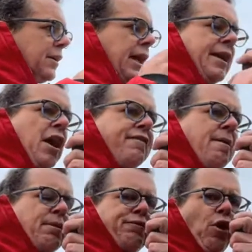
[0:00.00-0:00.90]
Yeah,
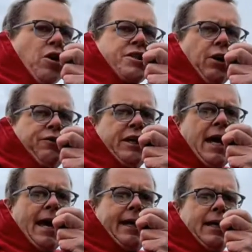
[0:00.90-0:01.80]
November 4, Delta
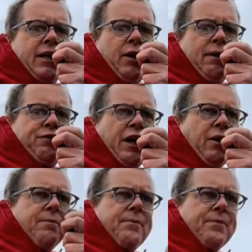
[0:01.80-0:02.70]
Yankee, QSL.